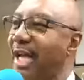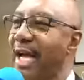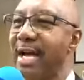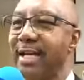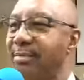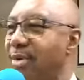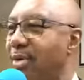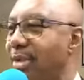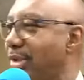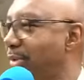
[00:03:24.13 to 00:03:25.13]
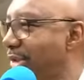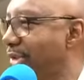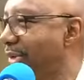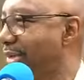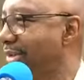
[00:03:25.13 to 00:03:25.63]
I am going to
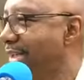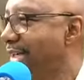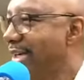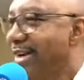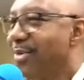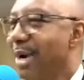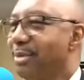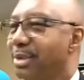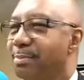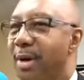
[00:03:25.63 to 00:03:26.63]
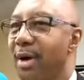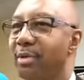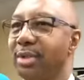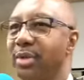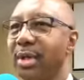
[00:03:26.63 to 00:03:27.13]
rejoice. Why was Paul
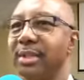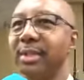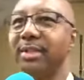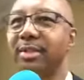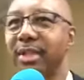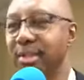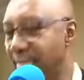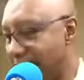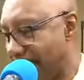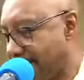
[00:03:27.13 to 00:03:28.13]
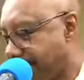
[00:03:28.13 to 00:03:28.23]
rejoicing in such a manner?